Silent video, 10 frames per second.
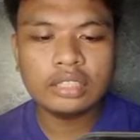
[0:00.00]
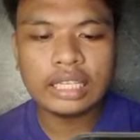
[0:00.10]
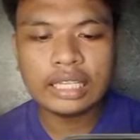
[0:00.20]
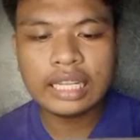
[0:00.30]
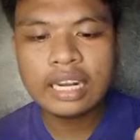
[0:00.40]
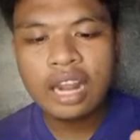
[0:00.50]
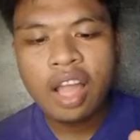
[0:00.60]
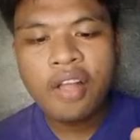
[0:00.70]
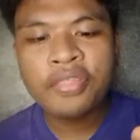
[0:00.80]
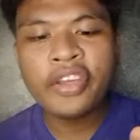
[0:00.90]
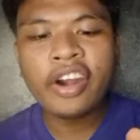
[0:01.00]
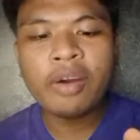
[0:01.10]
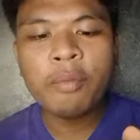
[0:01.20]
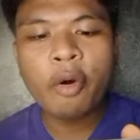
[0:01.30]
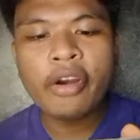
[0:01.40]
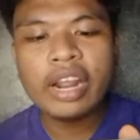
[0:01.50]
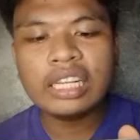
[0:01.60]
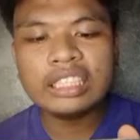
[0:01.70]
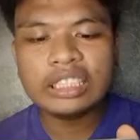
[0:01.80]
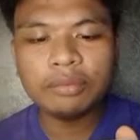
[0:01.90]
Second, there are more
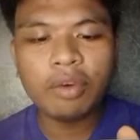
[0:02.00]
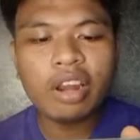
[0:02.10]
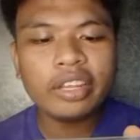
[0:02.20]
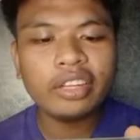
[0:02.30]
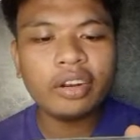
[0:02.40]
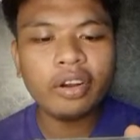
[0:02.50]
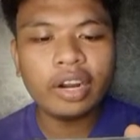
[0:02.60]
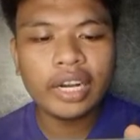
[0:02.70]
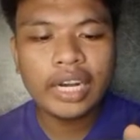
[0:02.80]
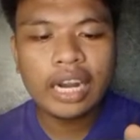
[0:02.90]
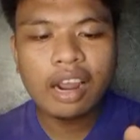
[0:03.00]
intermolecular